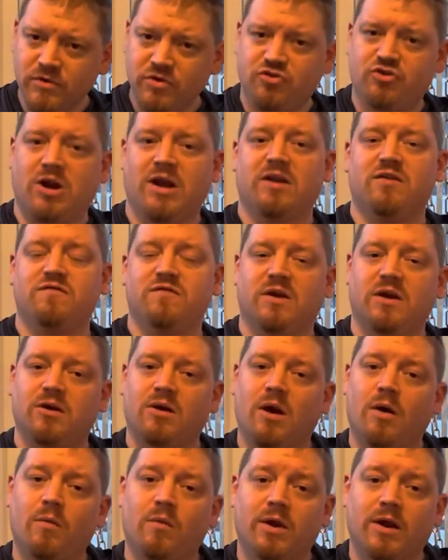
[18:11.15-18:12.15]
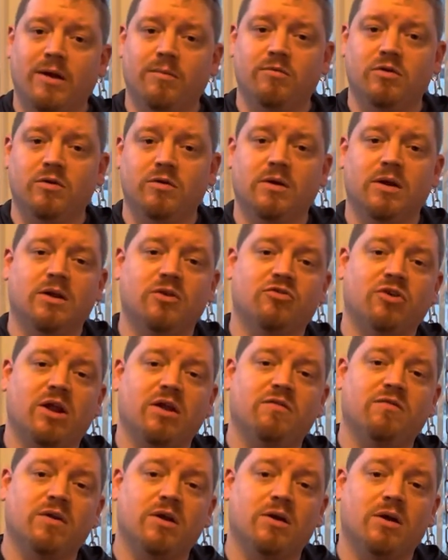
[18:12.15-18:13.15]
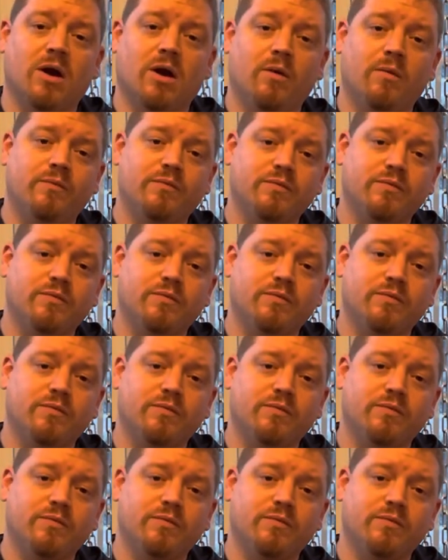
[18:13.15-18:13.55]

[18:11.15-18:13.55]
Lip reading: try to figure out what I'm doing, try to figure out